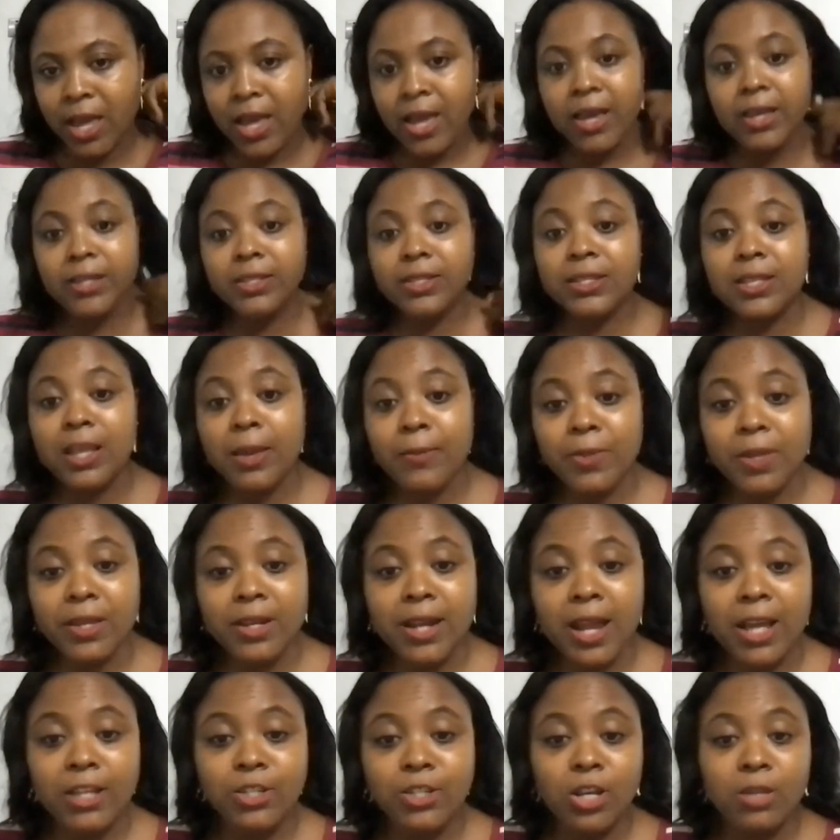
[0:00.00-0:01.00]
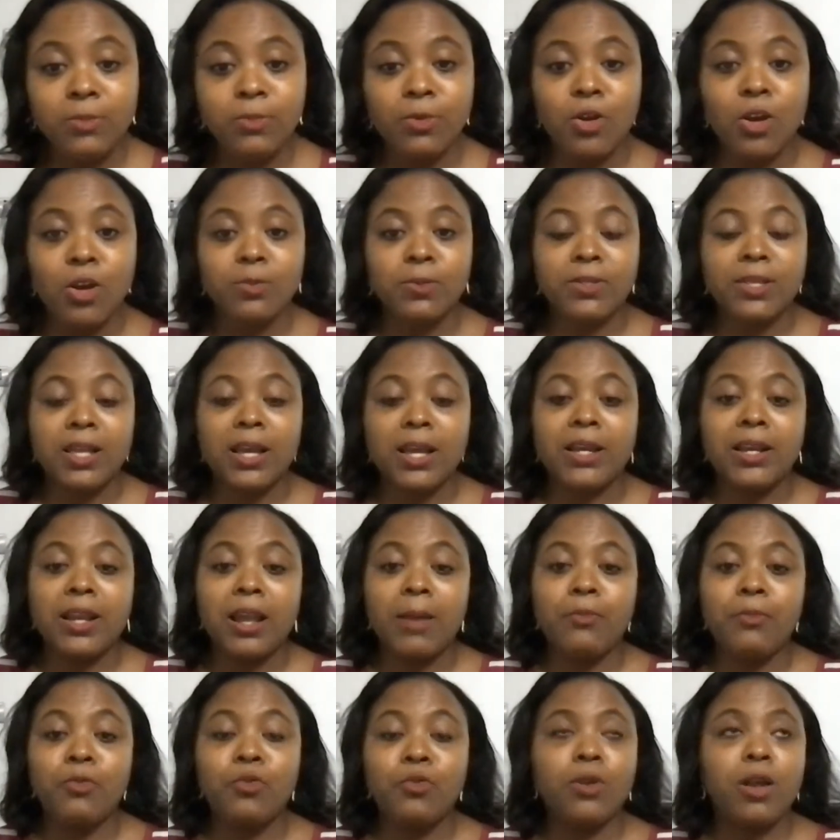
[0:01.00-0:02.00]
It's the same thing that just because Mr.
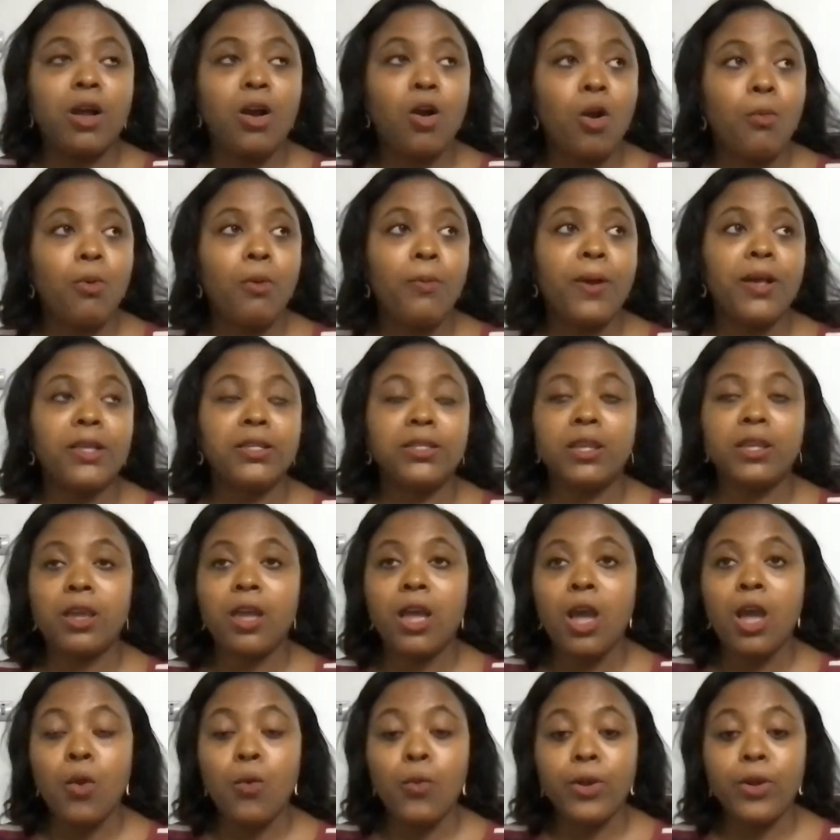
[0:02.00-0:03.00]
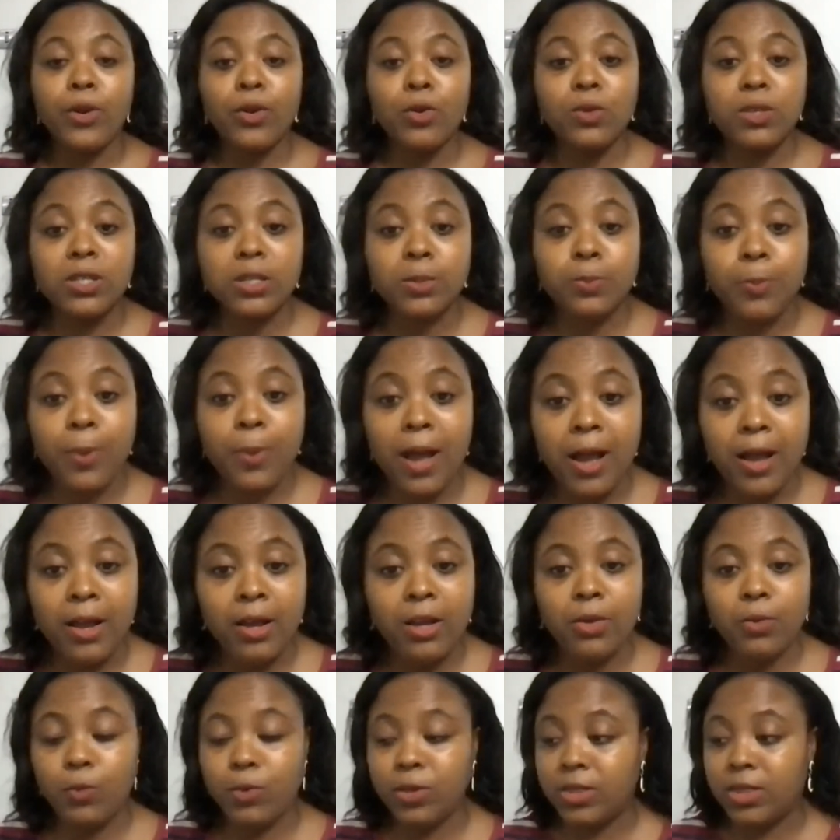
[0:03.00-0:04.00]
Akinlami will now come up and say we don't
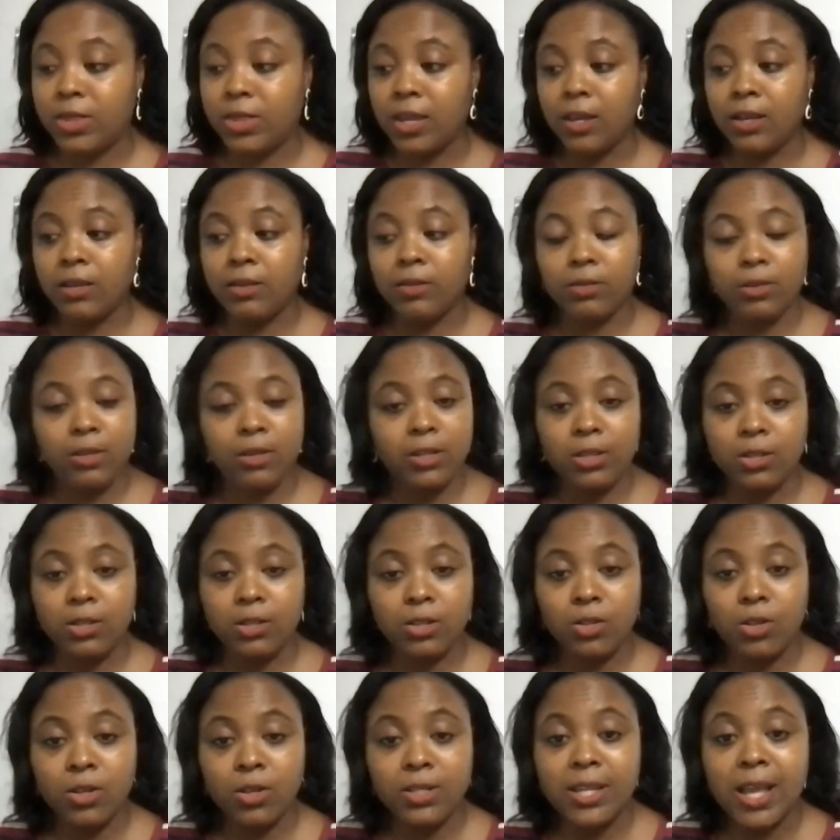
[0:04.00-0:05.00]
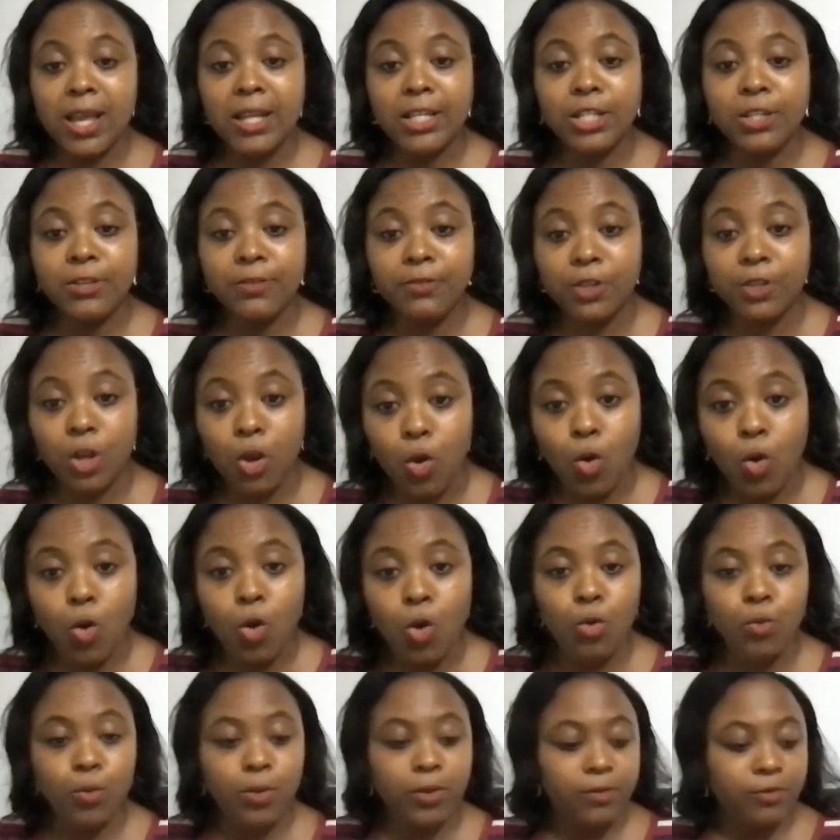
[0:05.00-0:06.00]
spank, we think this is it doesn't achieve the
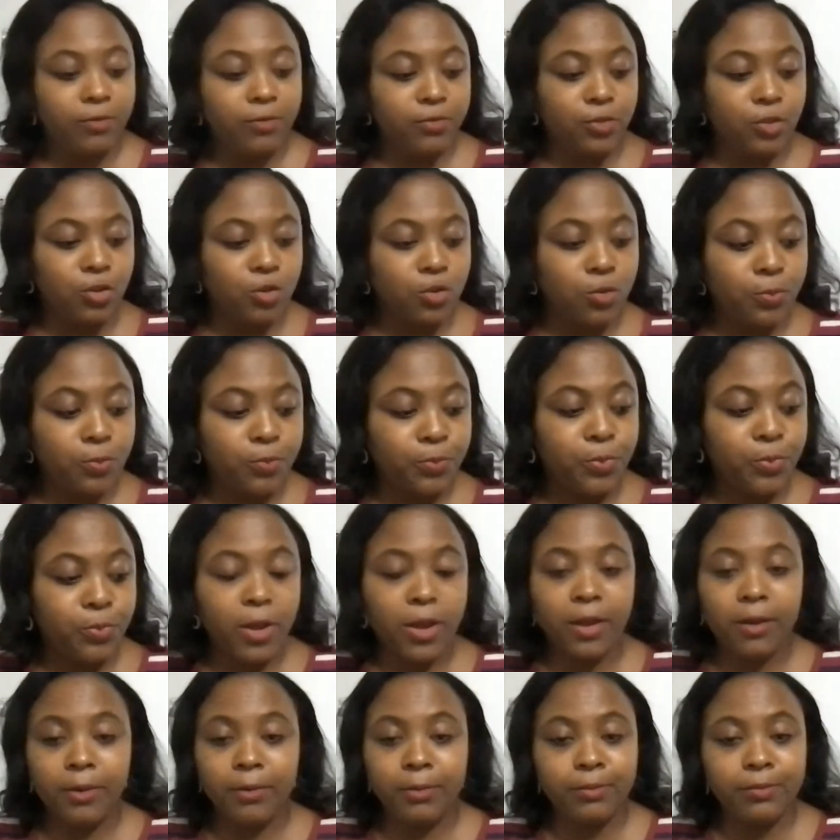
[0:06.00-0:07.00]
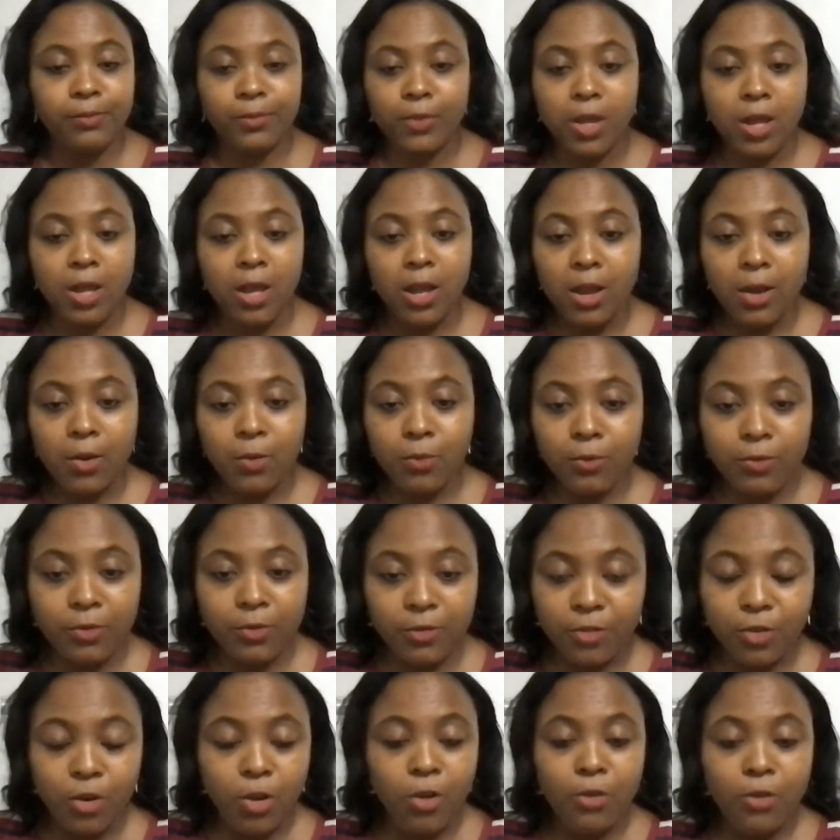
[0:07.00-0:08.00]
goal. We've you know um,
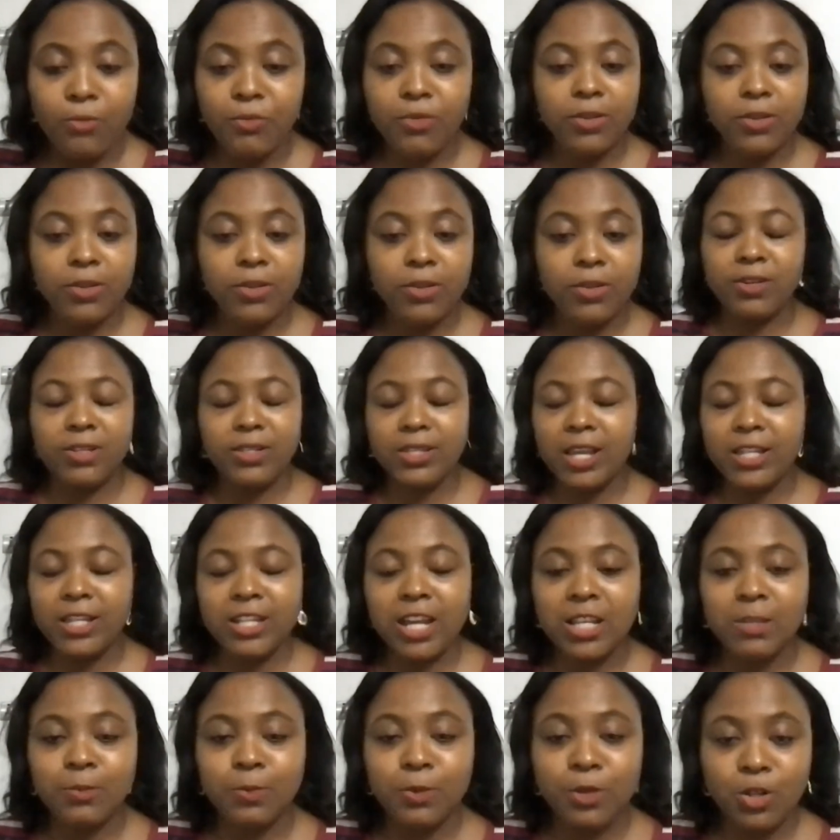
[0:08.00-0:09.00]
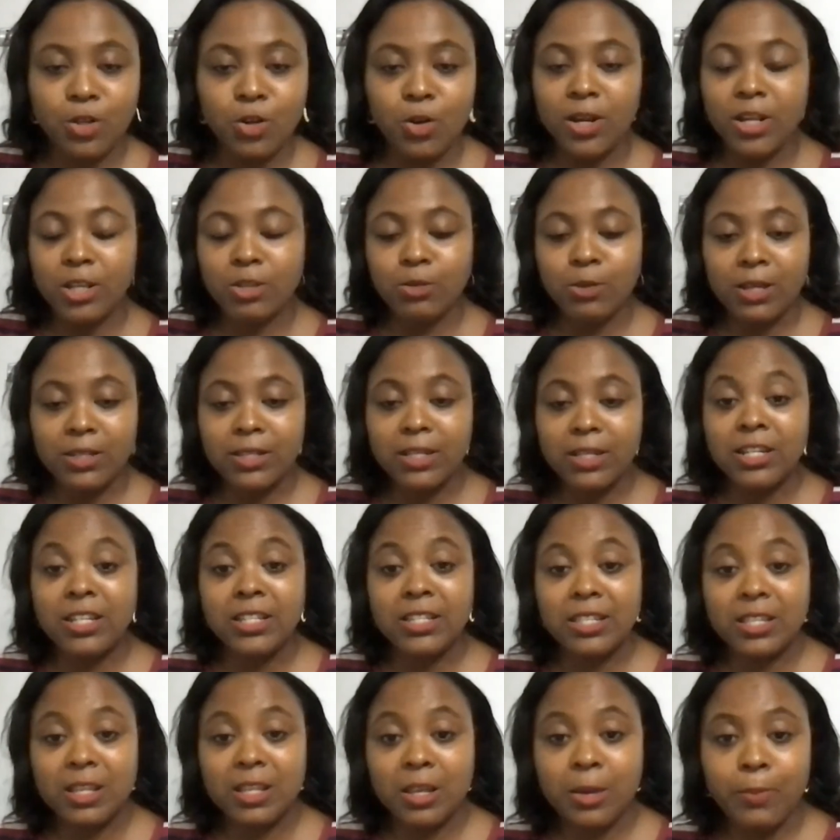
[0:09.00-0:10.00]
we've done re- research has been done
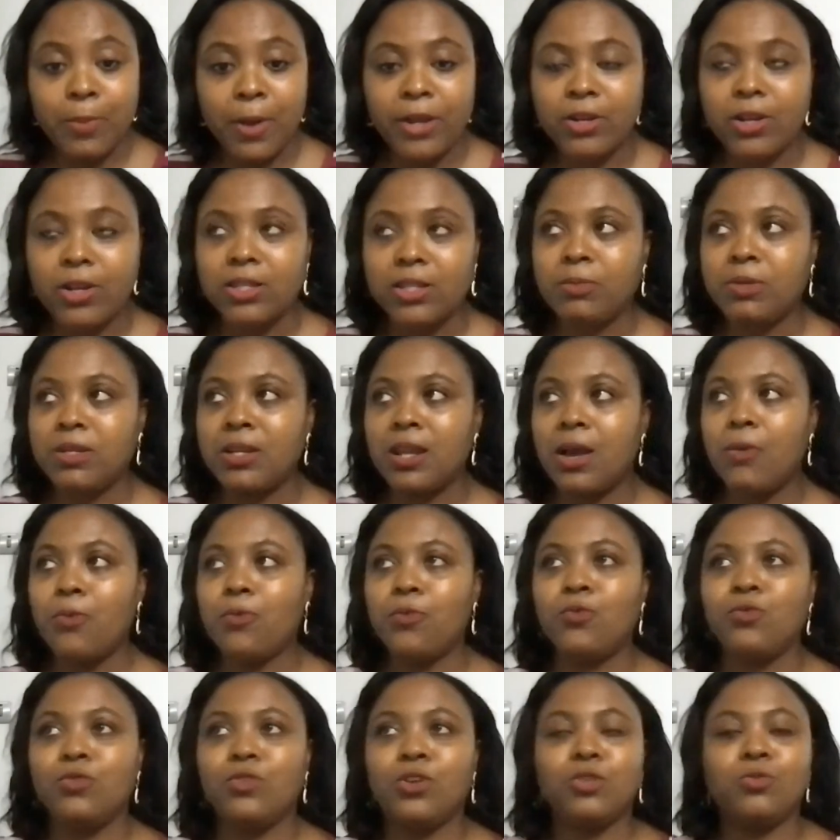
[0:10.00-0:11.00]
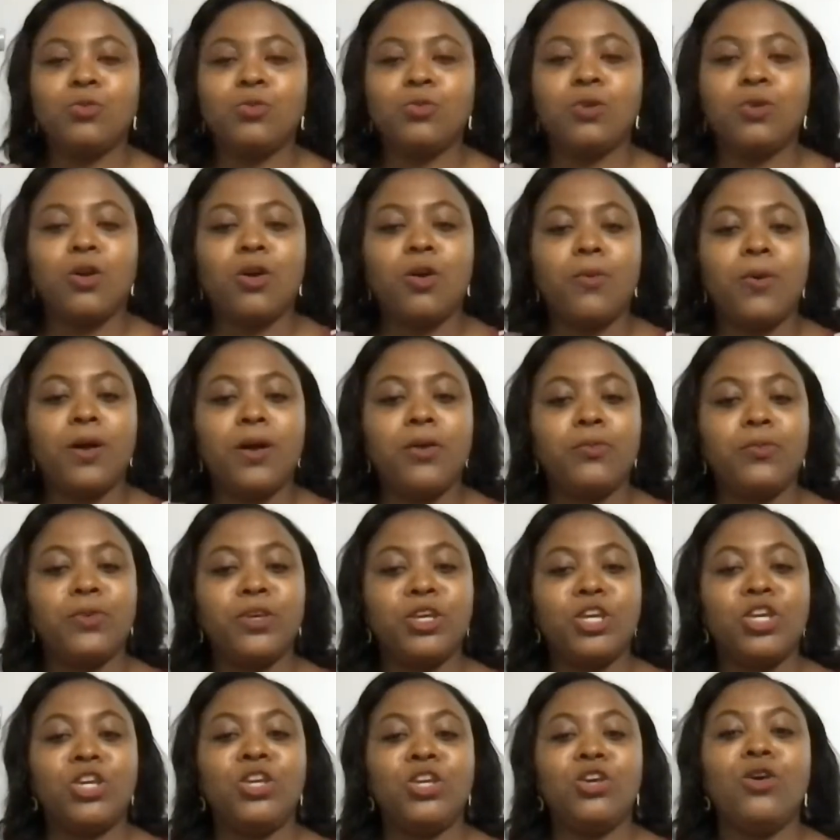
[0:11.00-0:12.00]
xyz but it doesn't mean that we'll just wake up and be
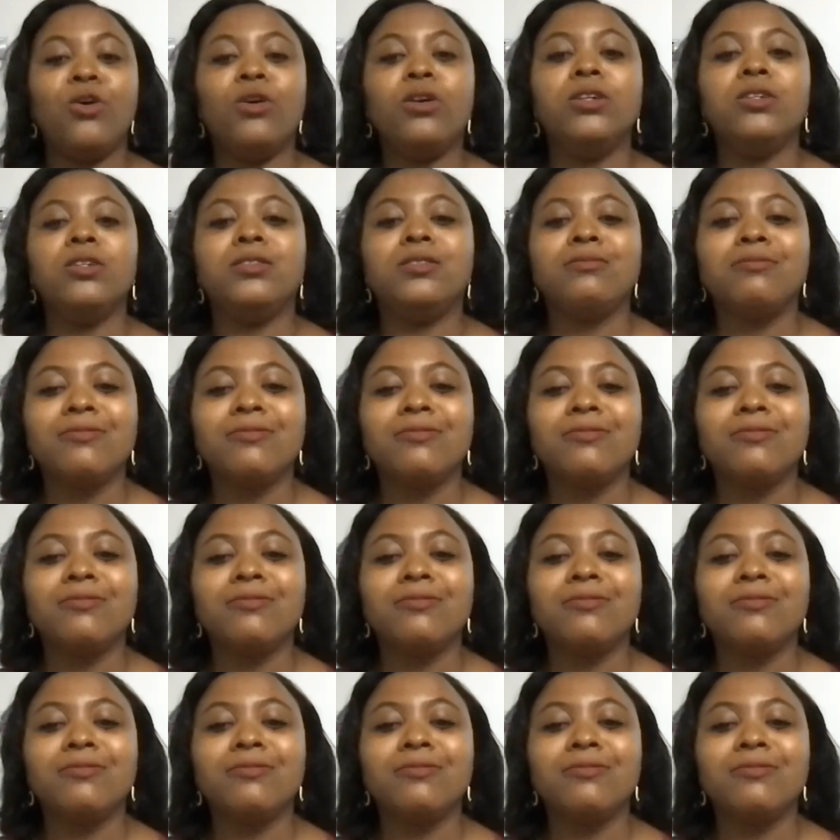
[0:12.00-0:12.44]
cured